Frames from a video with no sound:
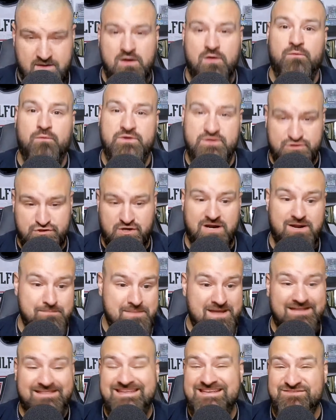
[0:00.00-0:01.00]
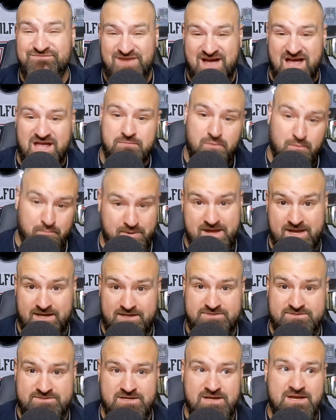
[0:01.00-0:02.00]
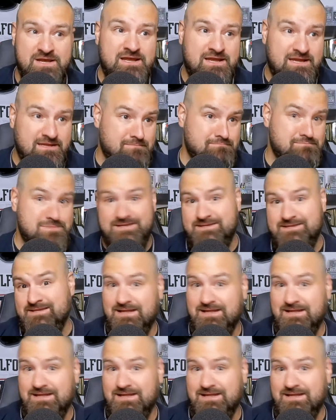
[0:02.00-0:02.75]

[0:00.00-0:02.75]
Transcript: when you're trying to make these valuable picks in the mid to